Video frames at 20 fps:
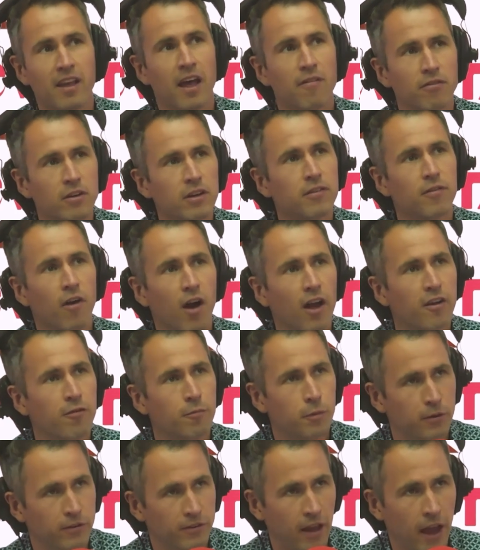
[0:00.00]

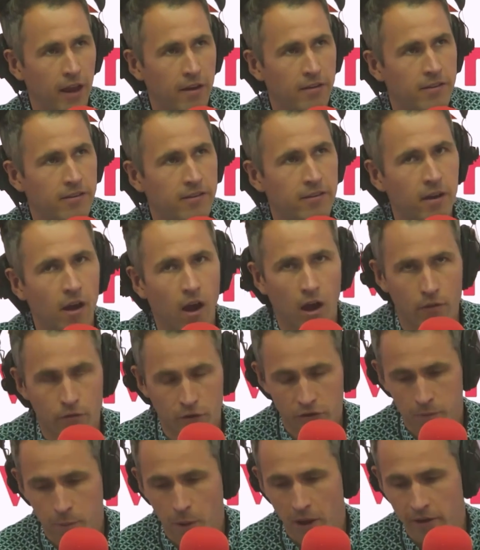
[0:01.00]
75% of
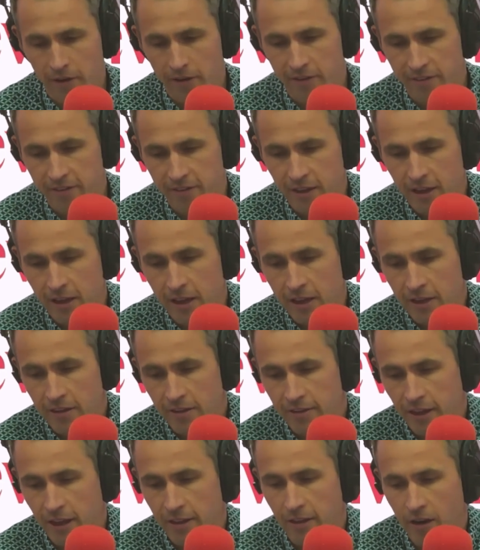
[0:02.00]
respondents
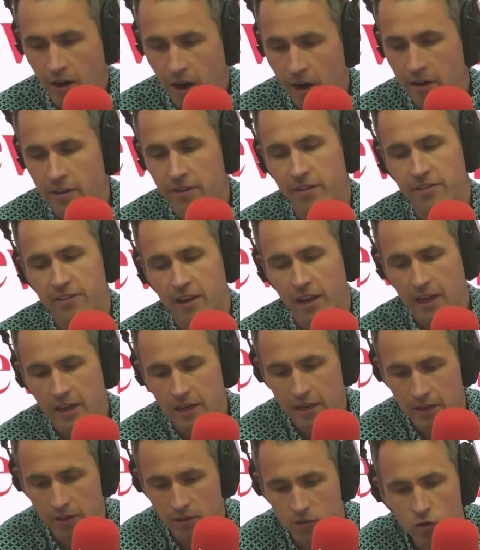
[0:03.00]
saying that Ireland has
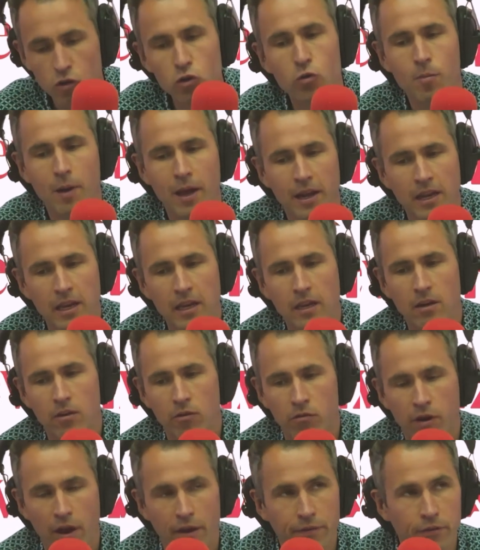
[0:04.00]
taken in too many
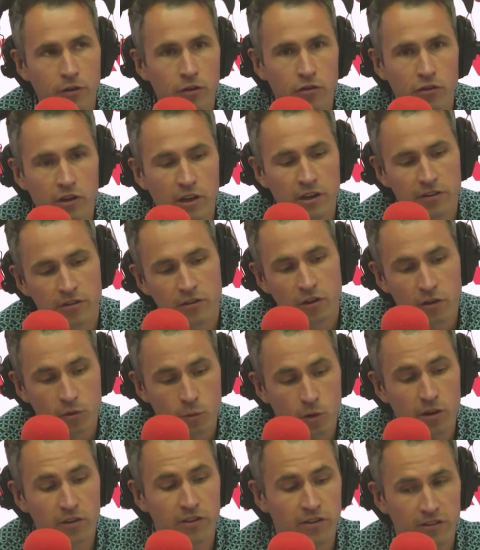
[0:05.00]
refugees. In other
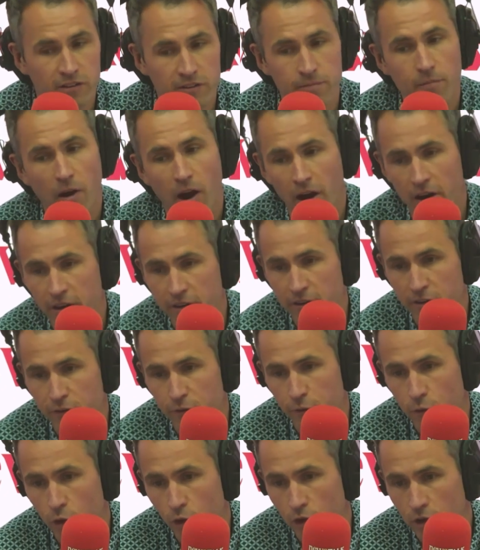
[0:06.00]
words, Ireland
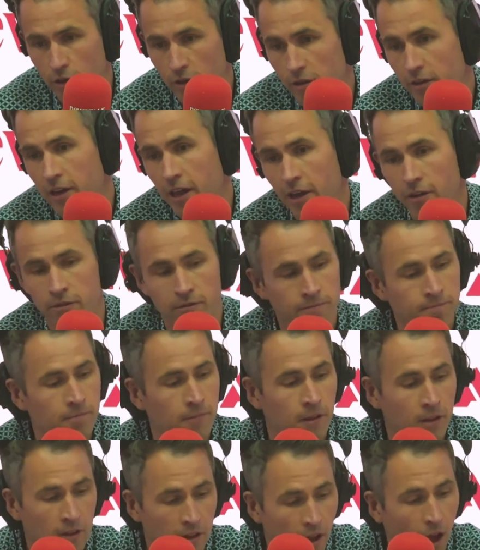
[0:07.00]
is full. Now,
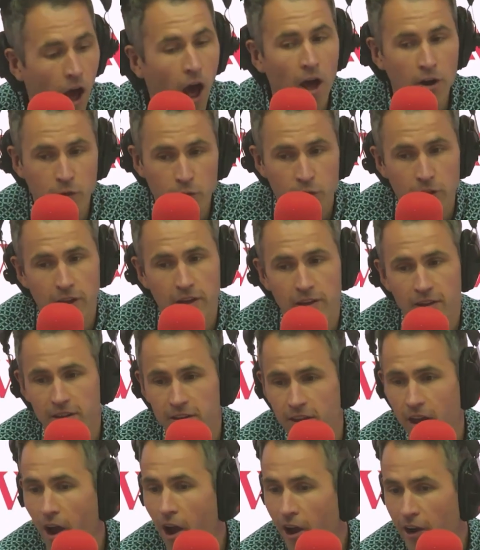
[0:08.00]
I don't
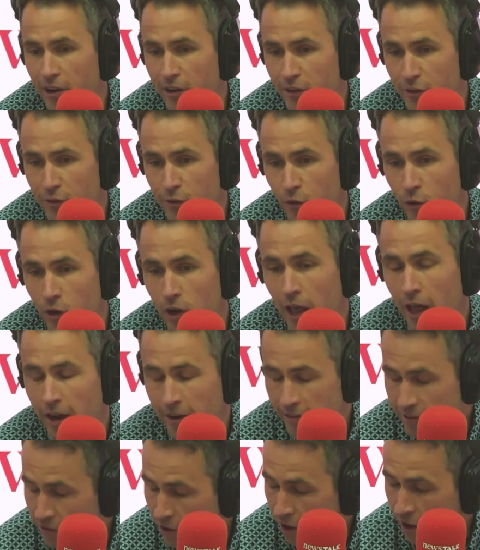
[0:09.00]
think Ireland is full,
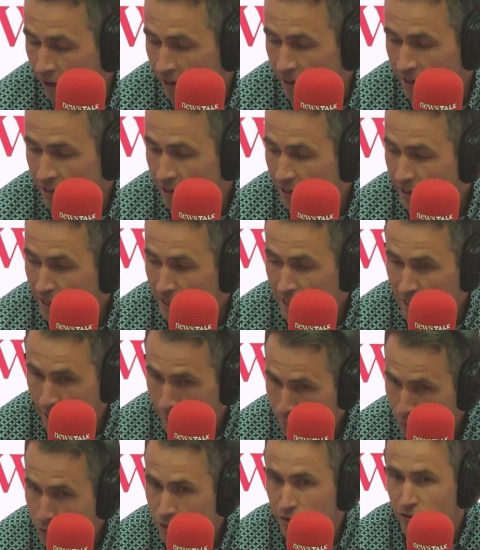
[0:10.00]
and I
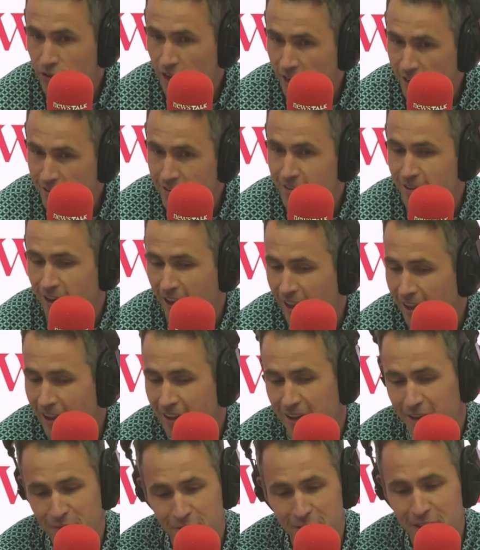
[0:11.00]
appreciate,
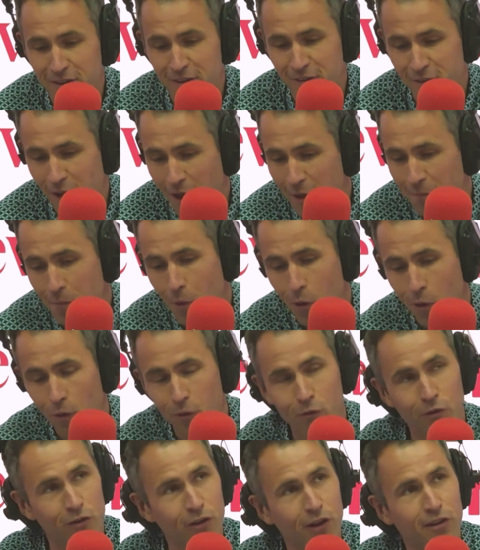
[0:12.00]
if these
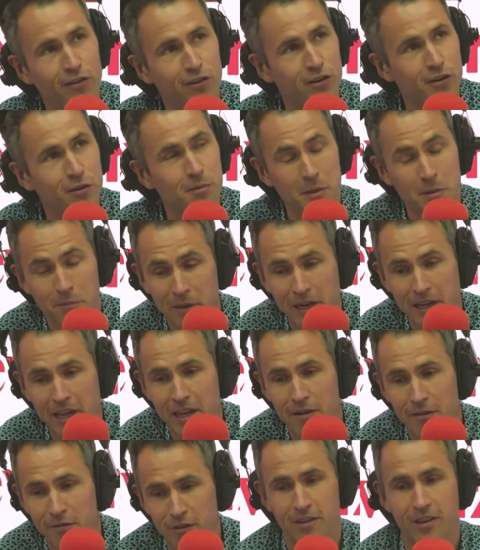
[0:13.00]
poll results are to be
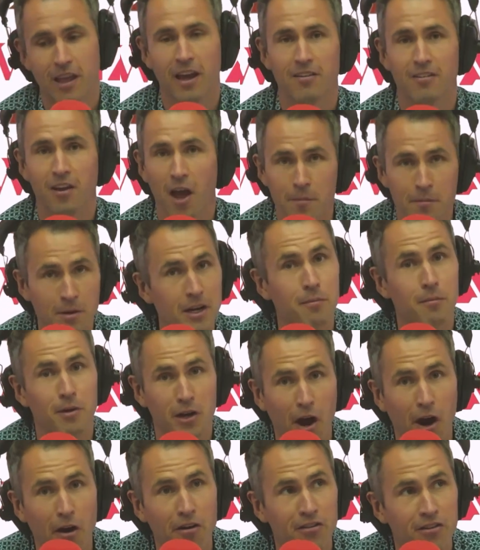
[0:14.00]
believed, that I'm in a
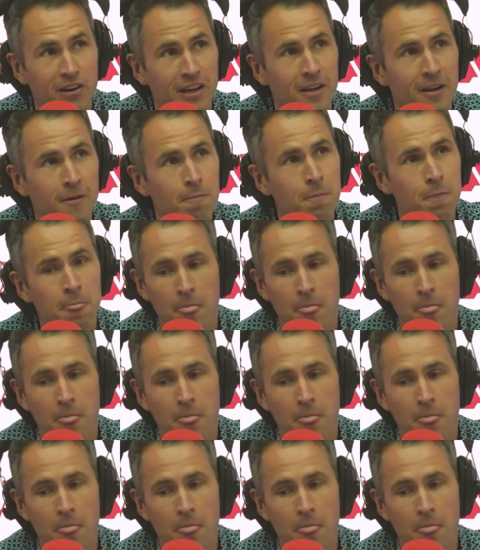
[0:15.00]
minority